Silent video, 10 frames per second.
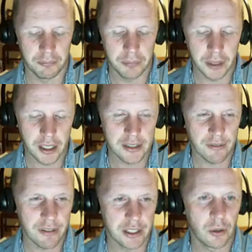because
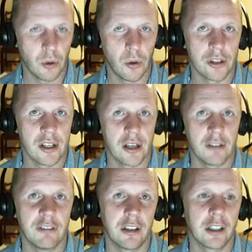of this course, and
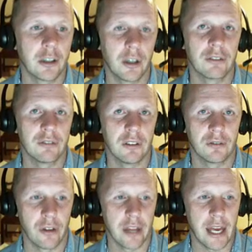I'm very grateful
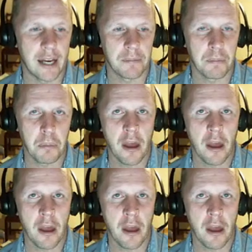for that.